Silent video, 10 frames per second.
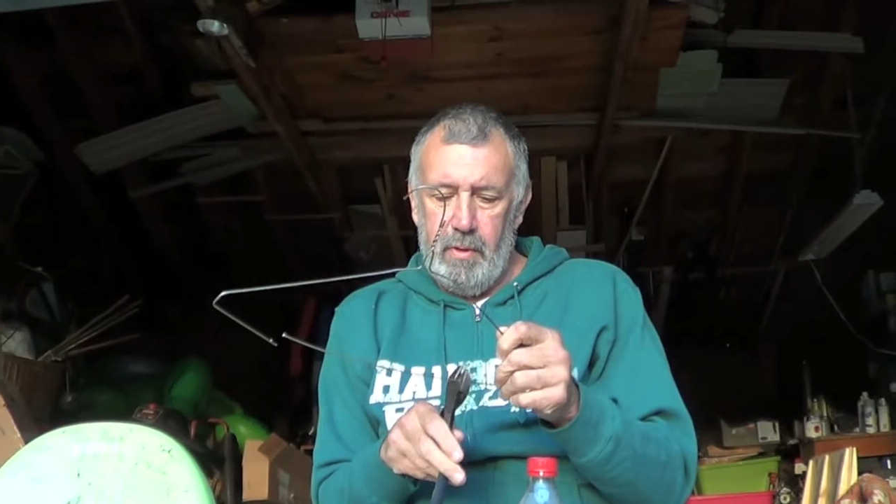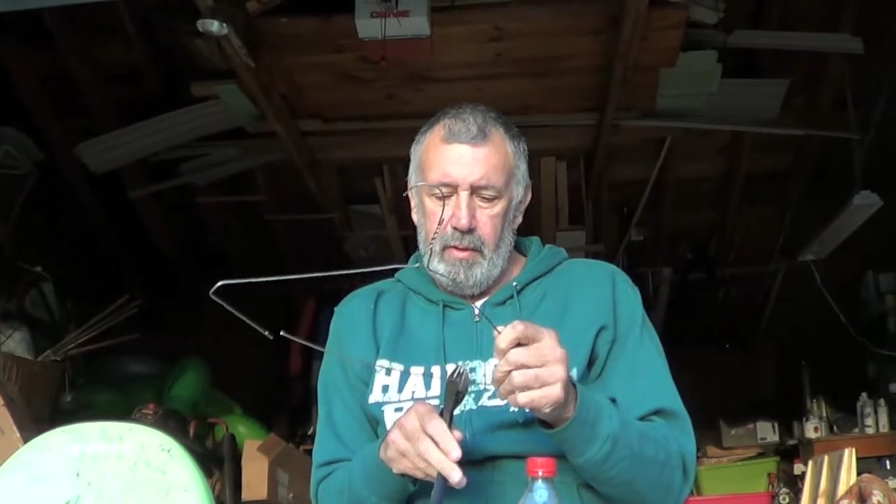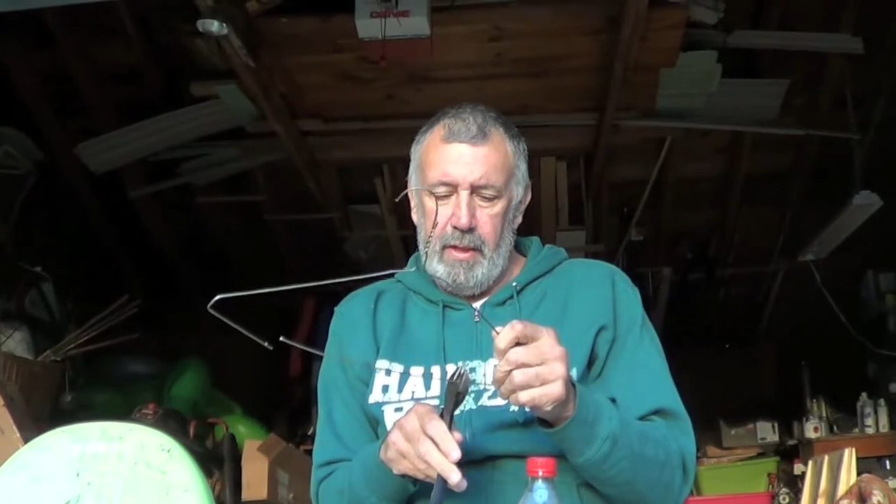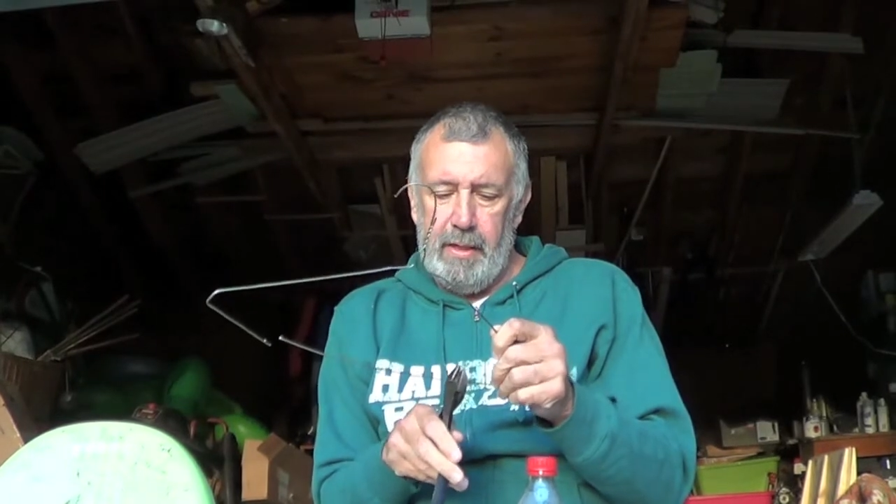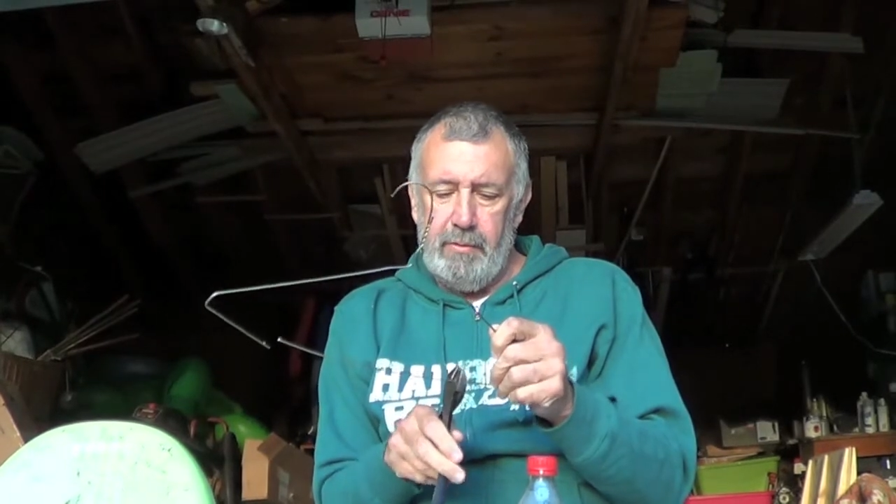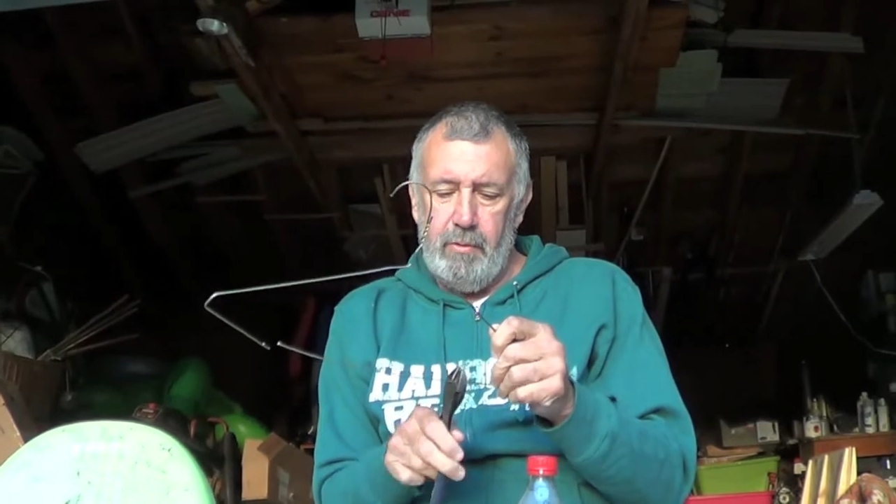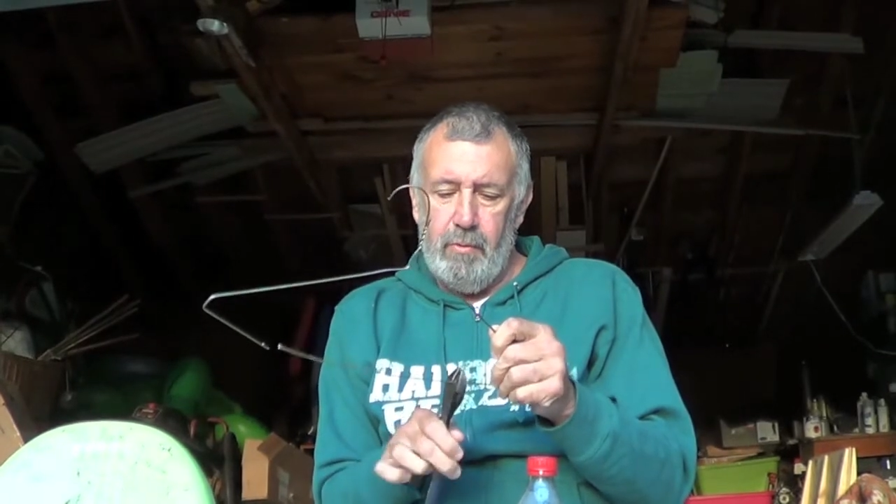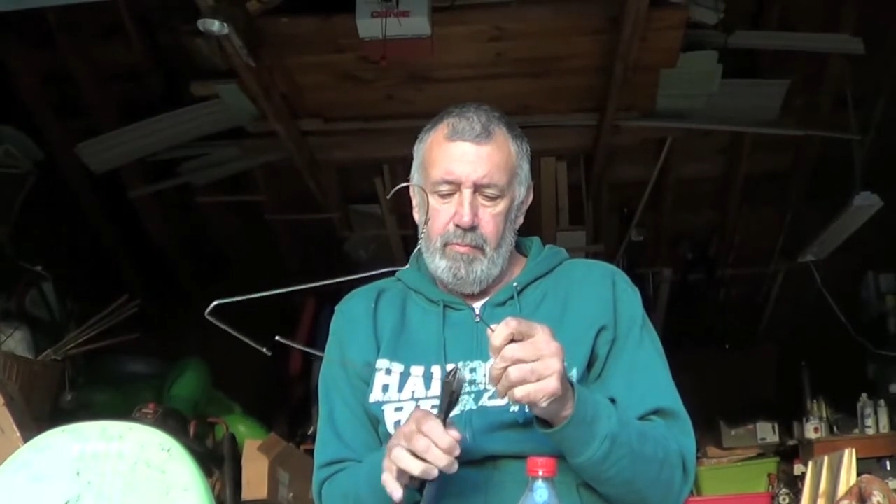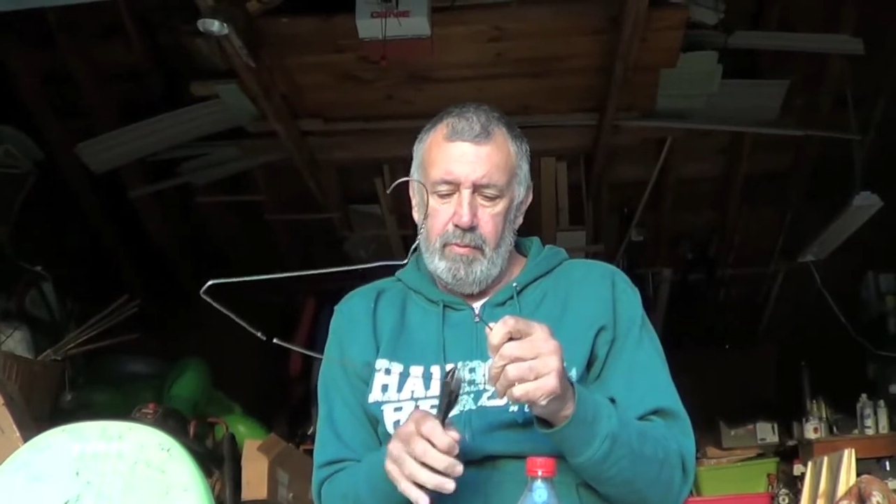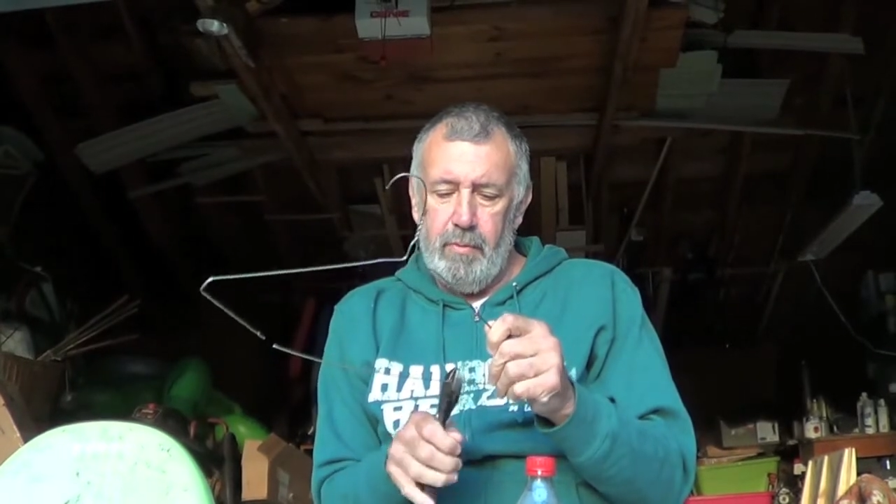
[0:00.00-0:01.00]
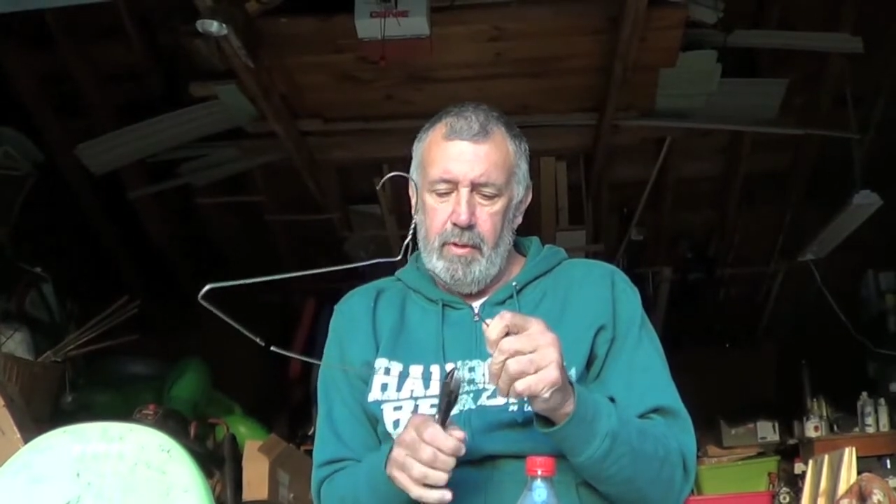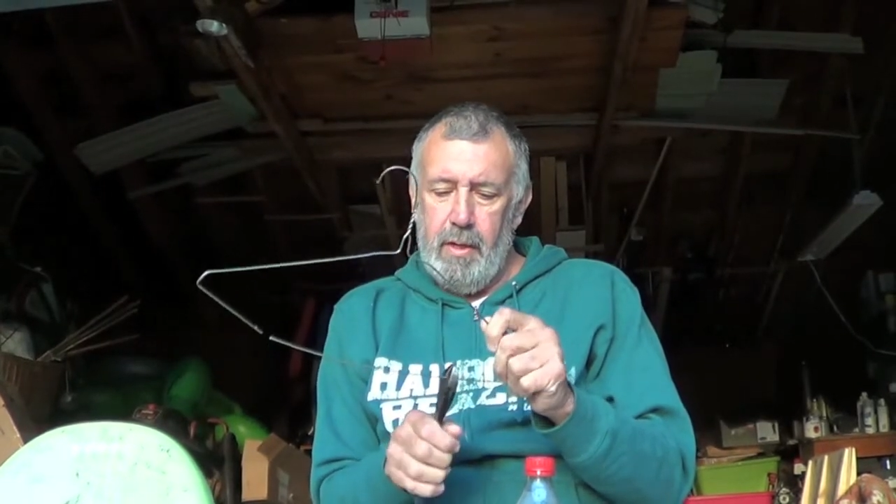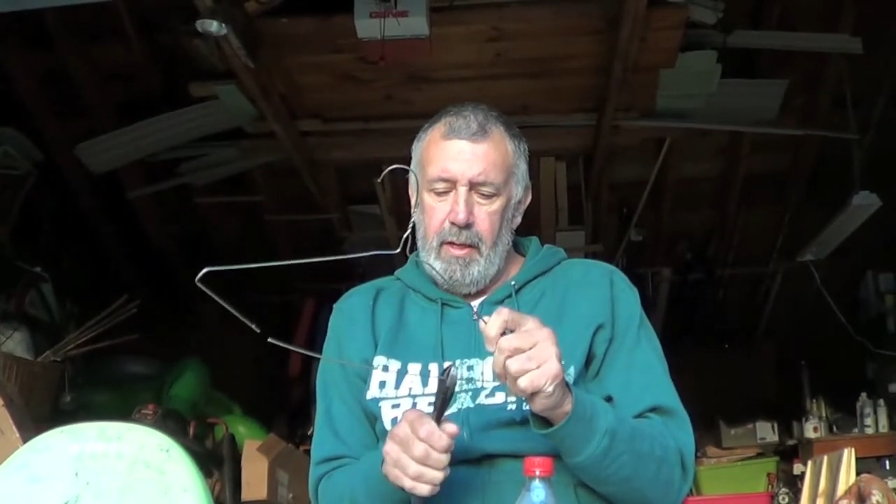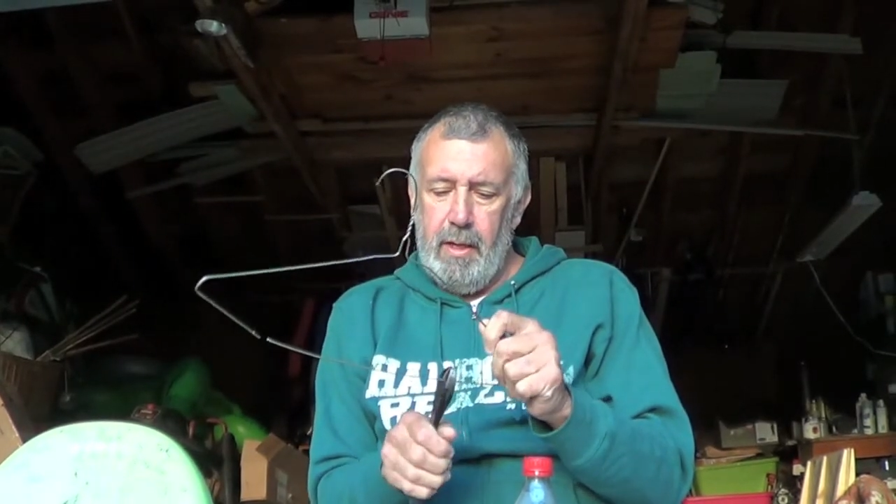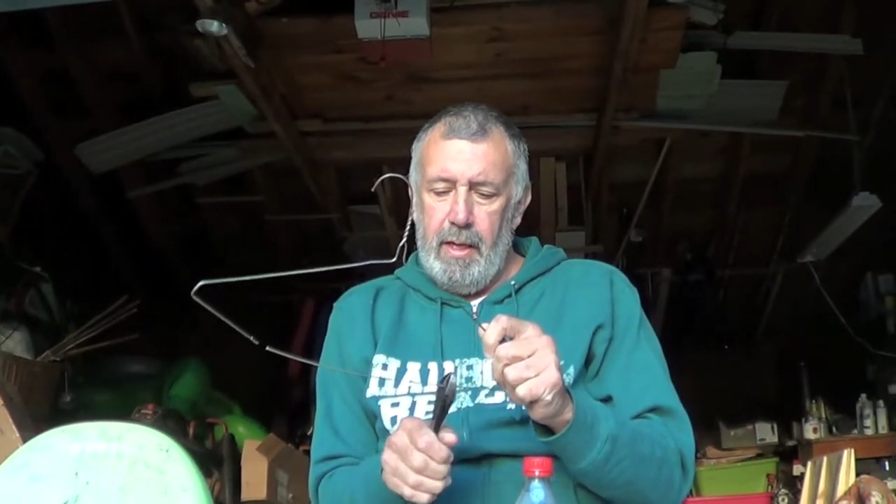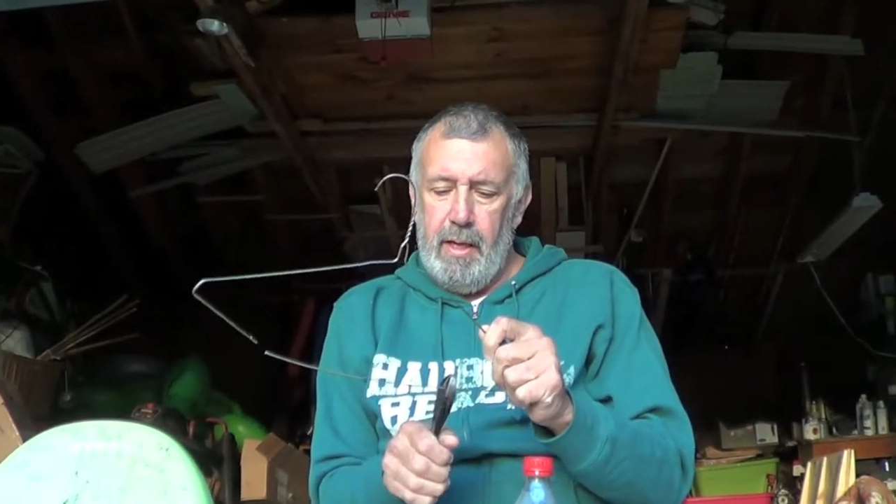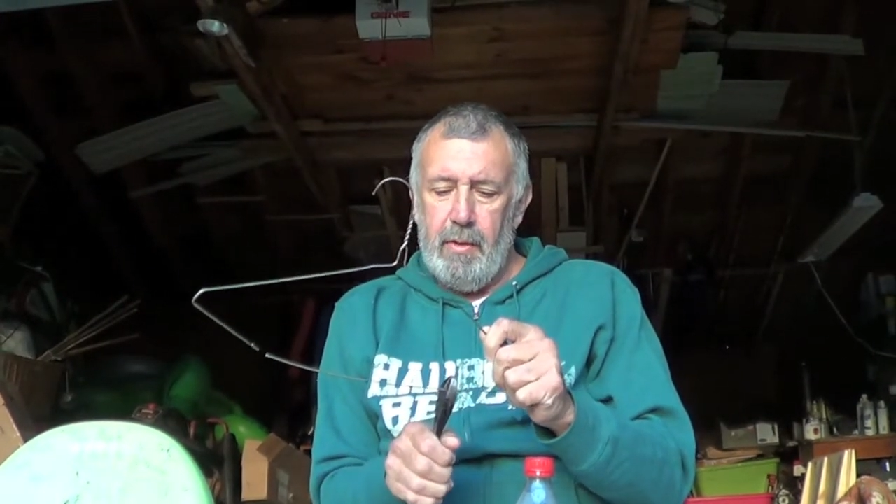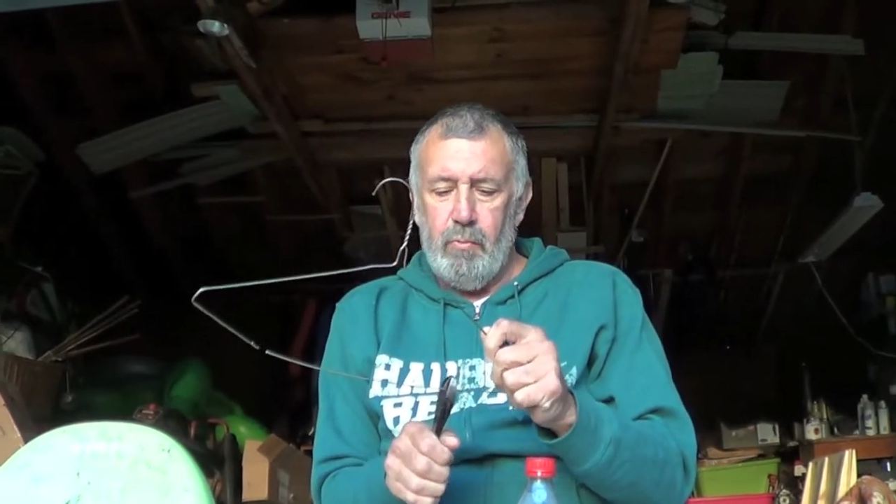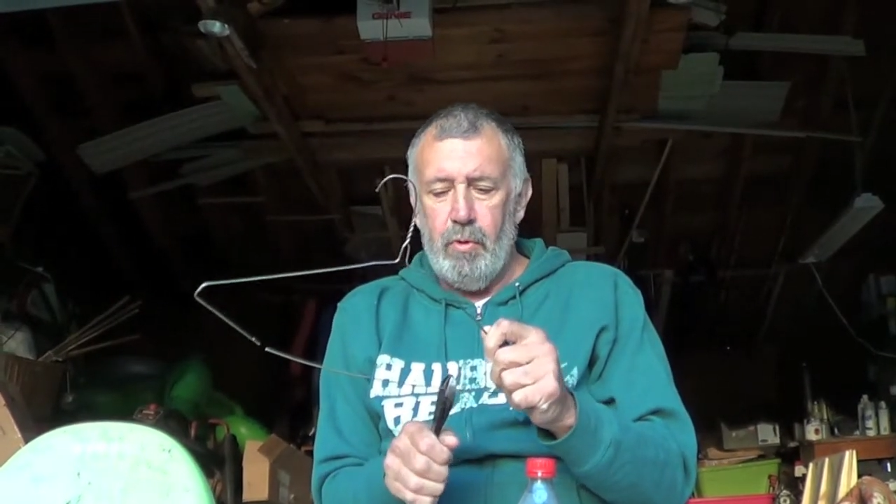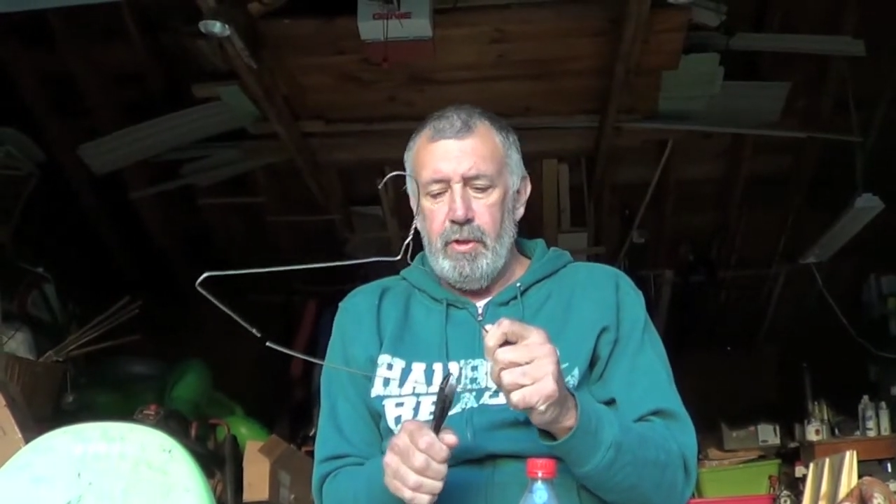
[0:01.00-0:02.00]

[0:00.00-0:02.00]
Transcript: length over, and we're